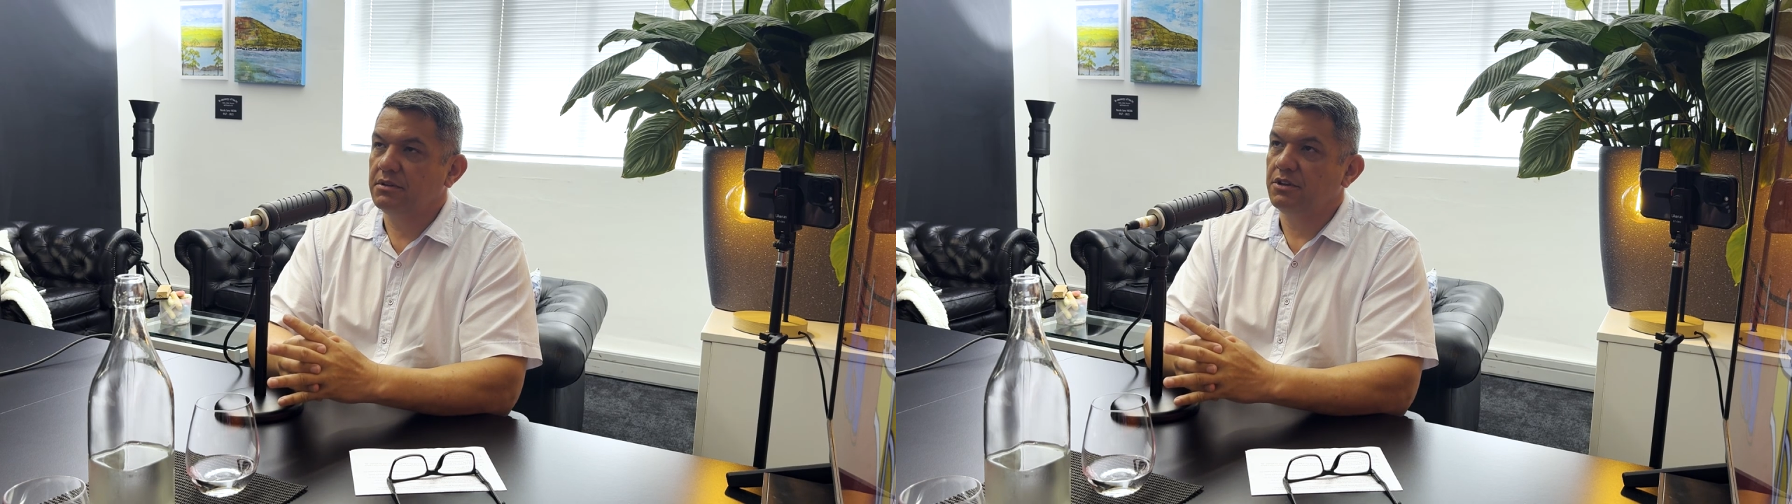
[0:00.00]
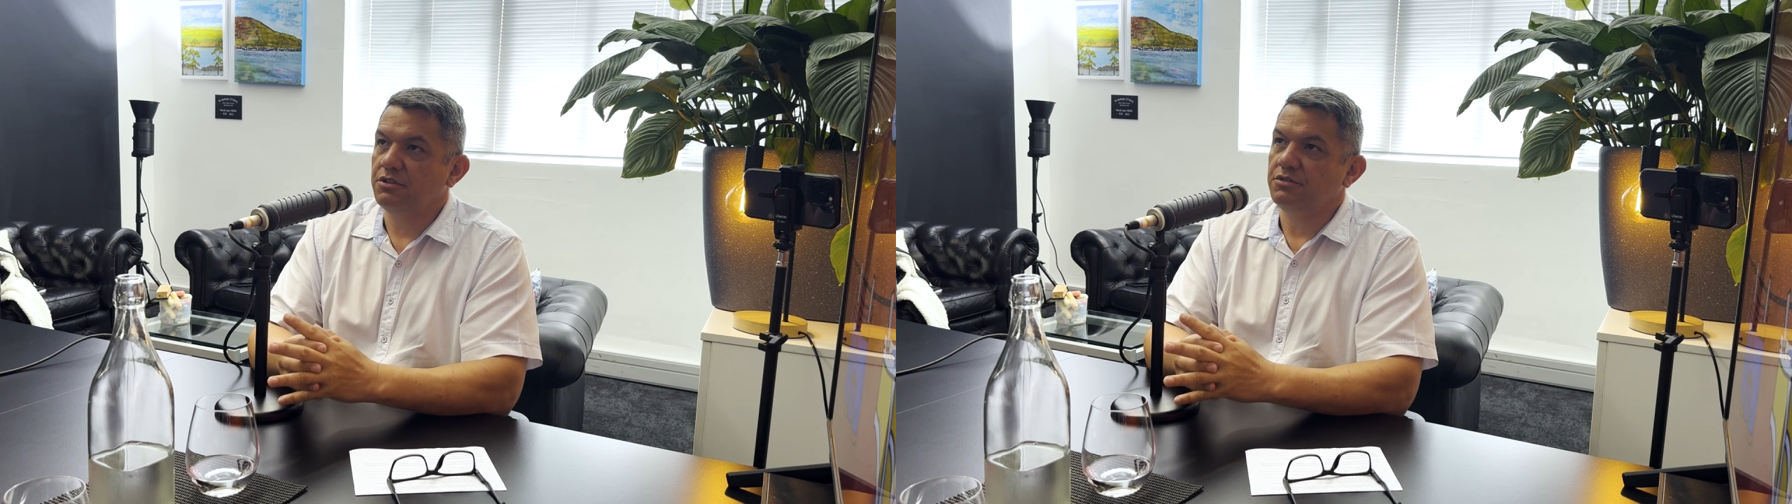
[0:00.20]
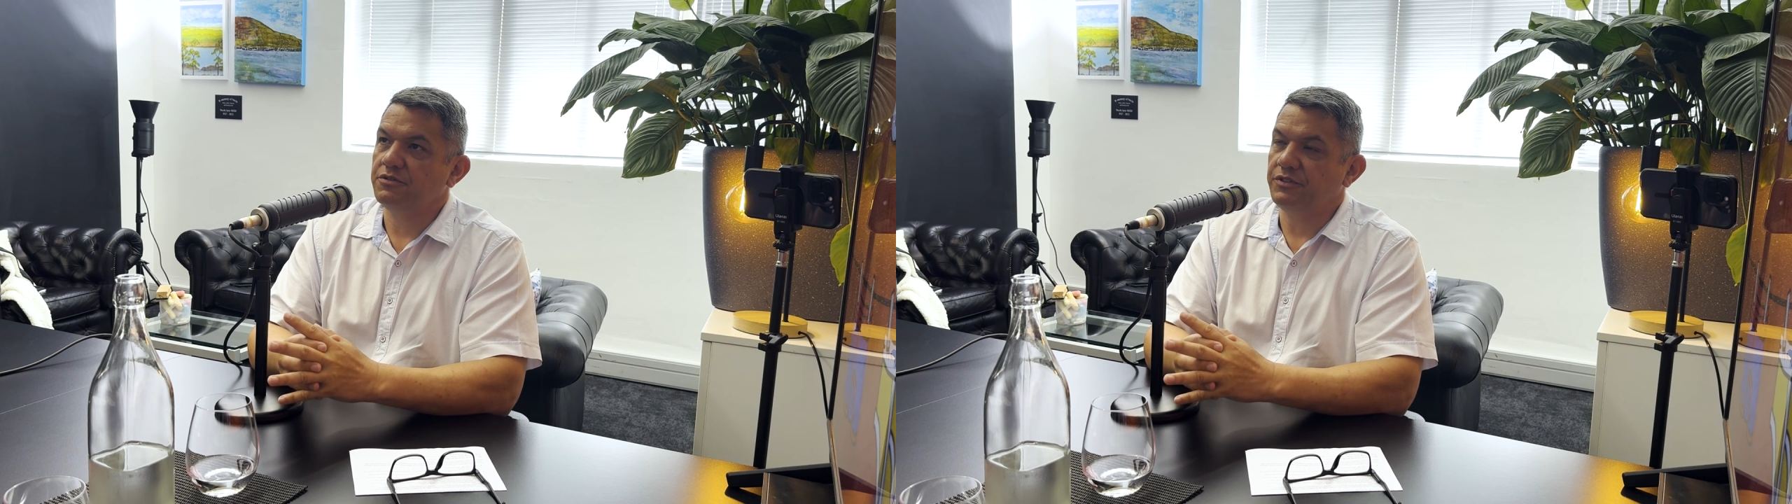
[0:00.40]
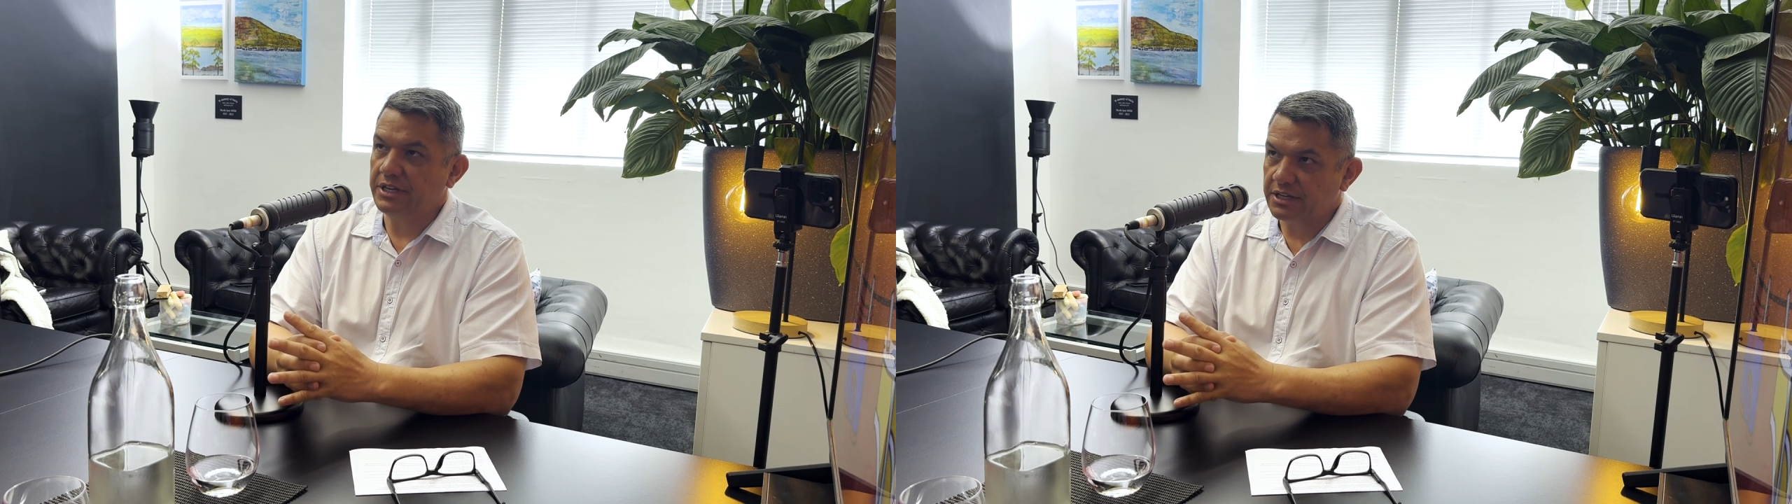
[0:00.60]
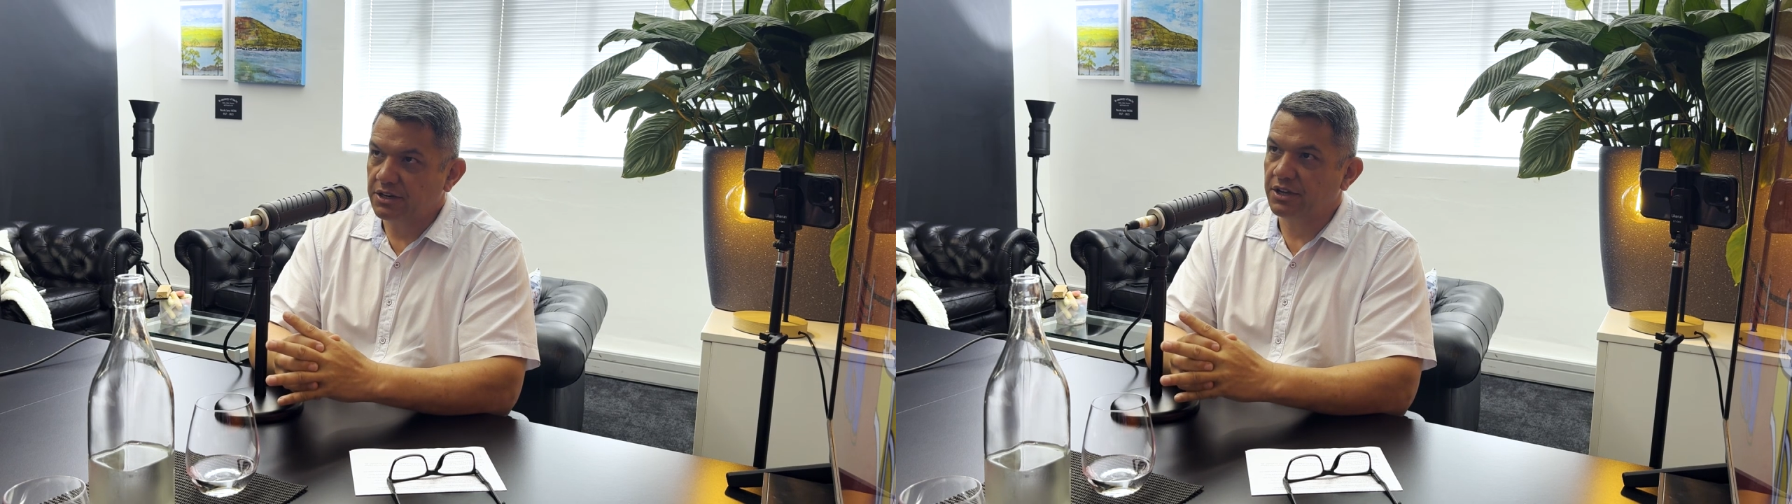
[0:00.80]
who's
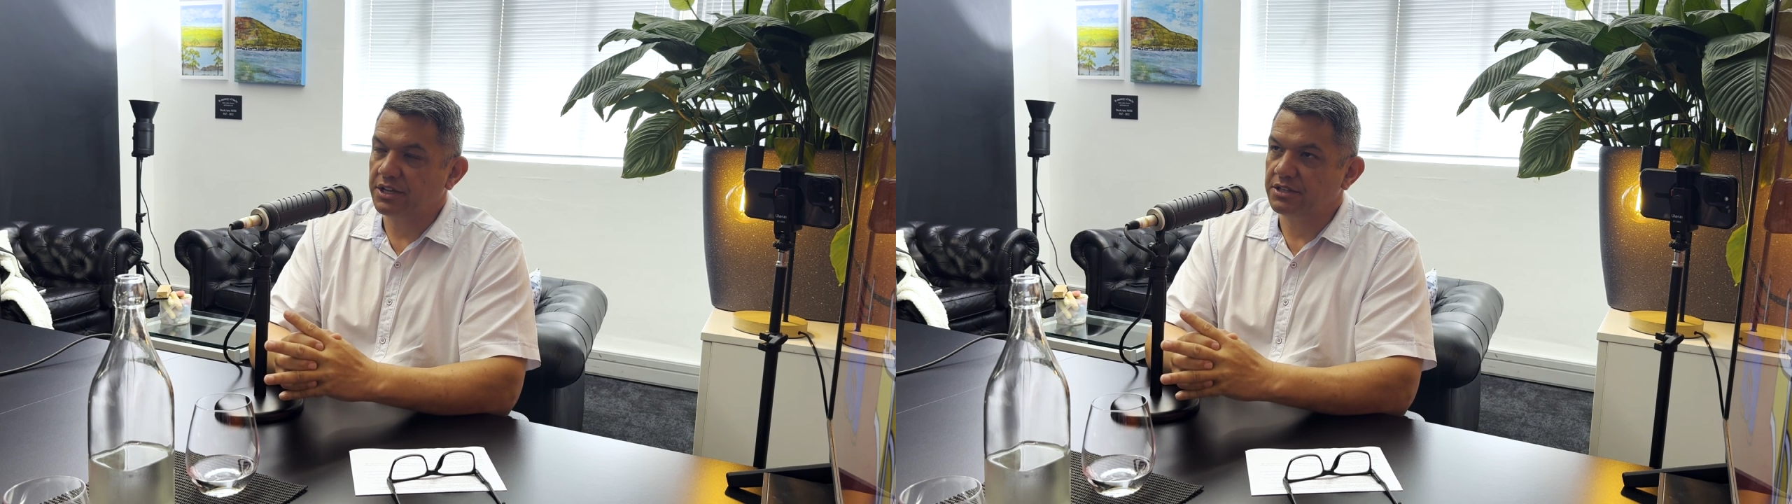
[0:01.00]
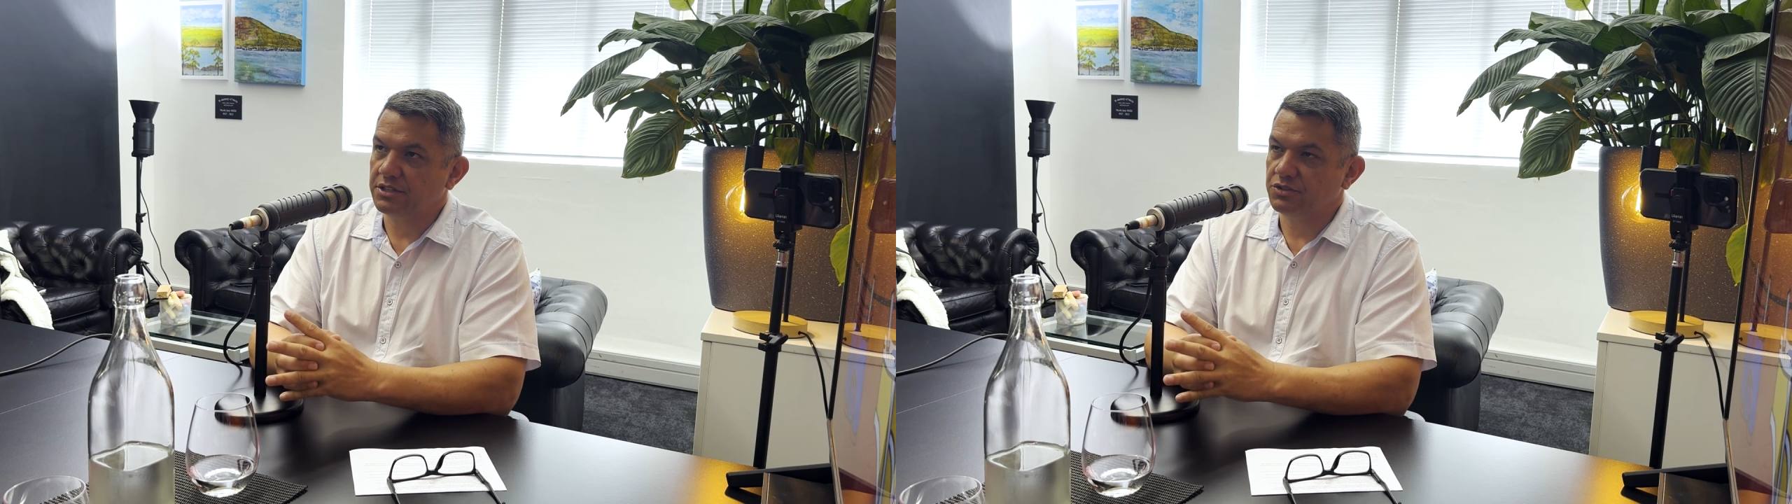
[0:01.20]
feeling like it's a